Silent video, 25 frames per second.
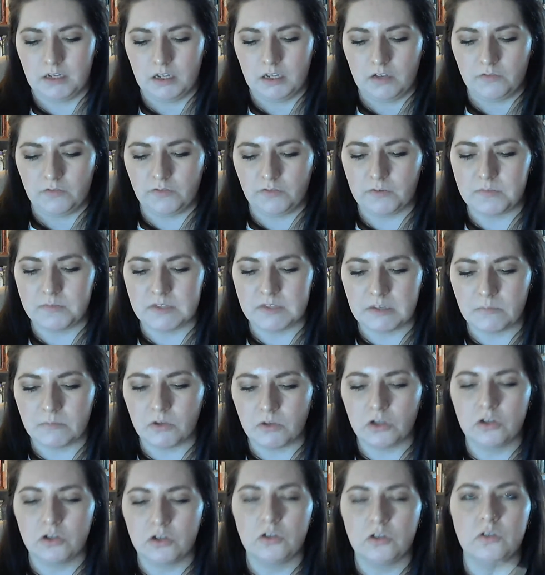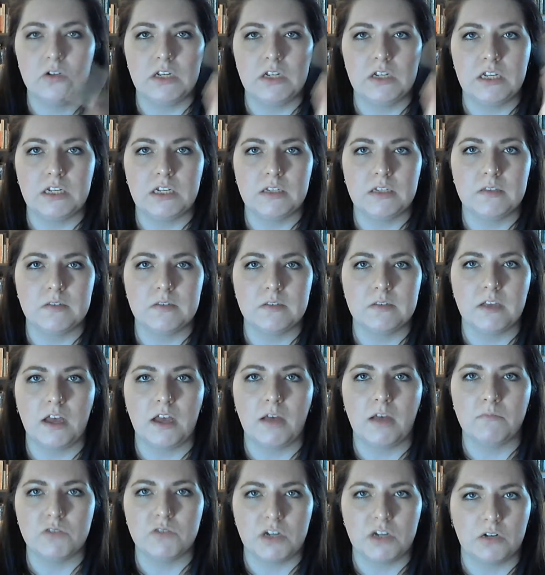from someone who needs
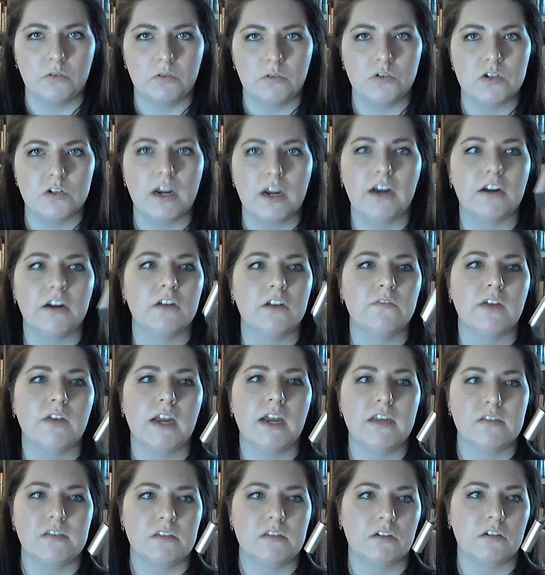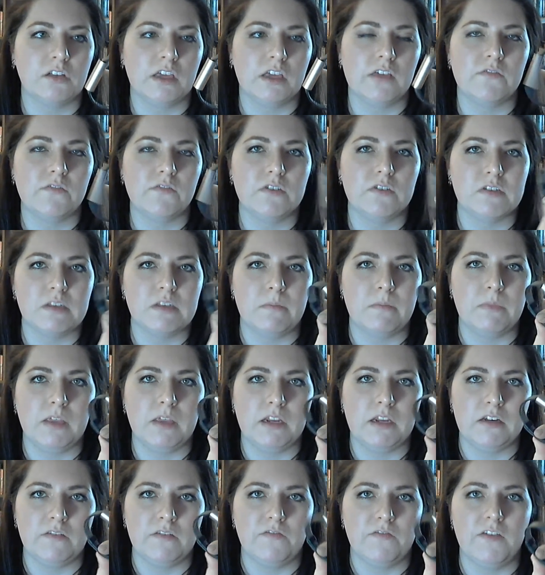general tracker advice, they're looking for
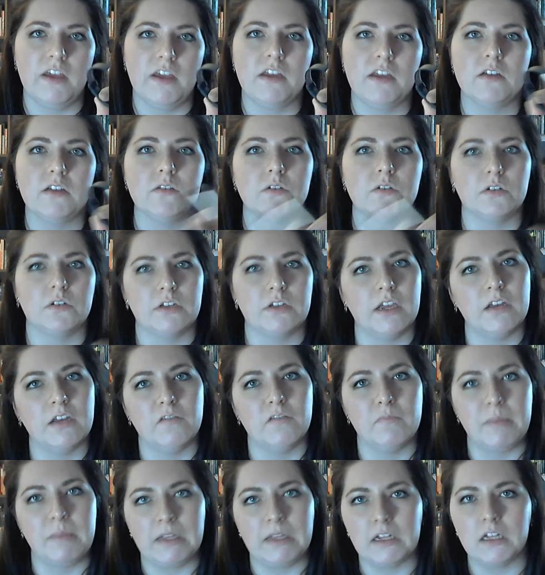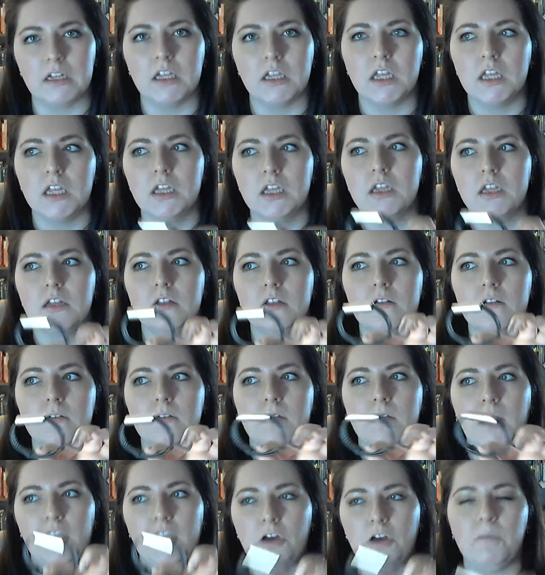something to fit a certain kind of bill.
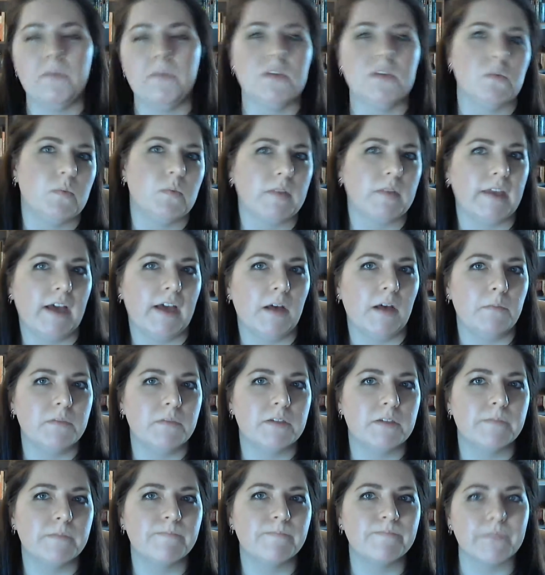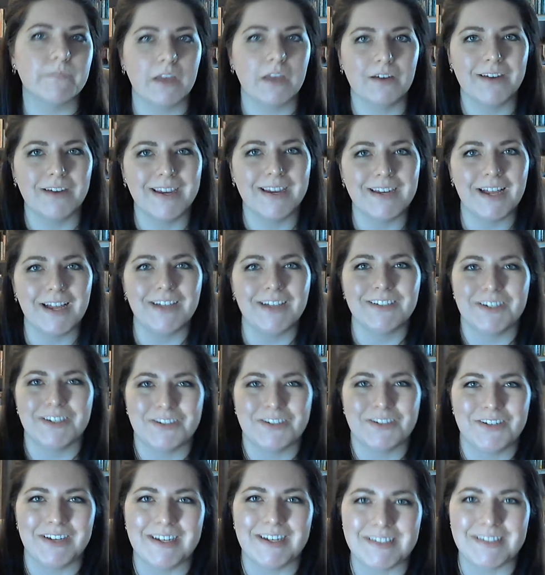I hope this really helped. All right, I'll talk
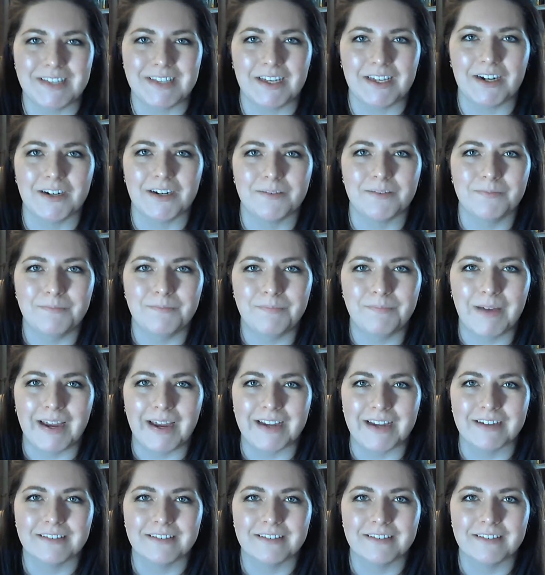to you guys later. Bye.